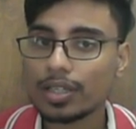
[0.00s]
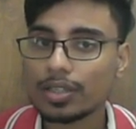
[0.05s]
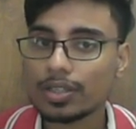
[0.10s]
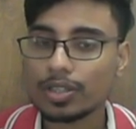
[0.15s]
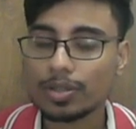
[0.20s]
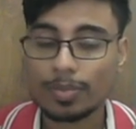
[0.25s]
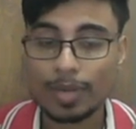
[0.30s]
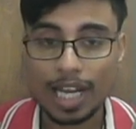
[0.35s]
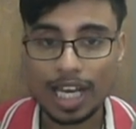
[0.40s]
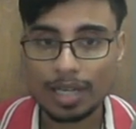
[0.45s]

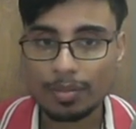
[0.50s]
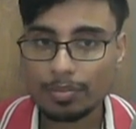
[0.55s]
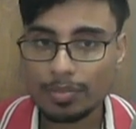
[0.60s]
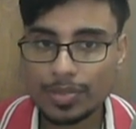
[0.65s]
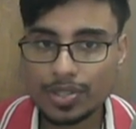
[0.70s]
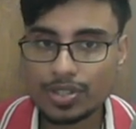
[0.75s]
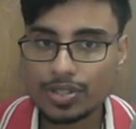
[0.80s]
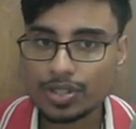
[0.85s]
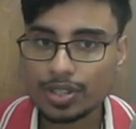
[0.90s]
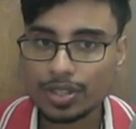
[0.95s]
The black
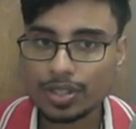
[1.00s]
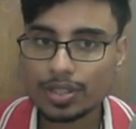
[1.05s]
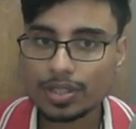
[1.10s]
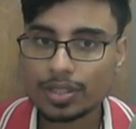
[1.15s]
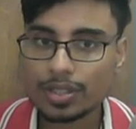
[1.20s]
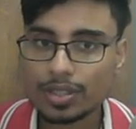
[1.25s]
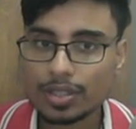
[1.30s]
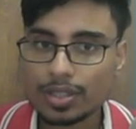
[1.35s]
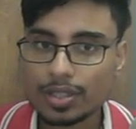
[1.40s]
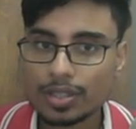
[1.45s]
missed it,
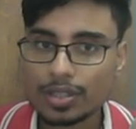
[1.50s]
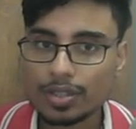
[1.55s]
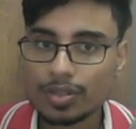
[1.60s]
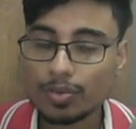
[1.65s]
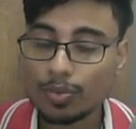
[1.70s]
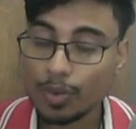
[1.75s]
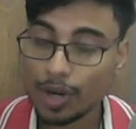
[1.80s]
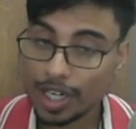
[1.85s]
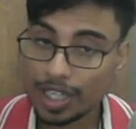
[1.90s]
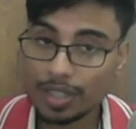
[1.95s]

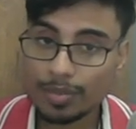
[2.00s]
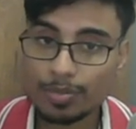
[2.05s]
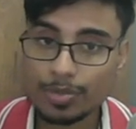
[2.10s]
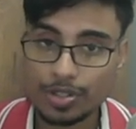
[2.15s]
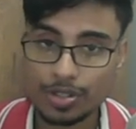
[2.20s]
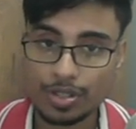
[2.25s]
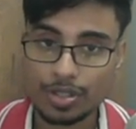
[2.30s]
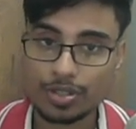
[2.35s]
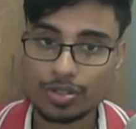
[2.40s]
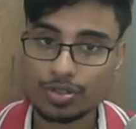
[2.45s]
white
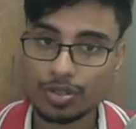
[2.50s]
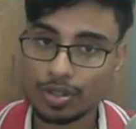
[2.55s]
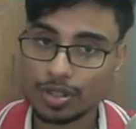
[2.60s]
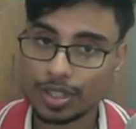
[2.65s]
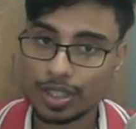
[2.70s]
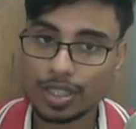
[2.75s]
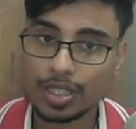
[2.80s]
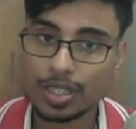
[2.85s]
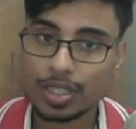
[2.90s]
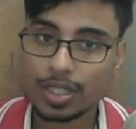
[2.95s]
missed it,
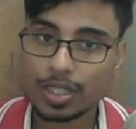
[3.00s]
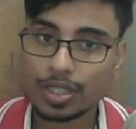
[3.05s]
sorry.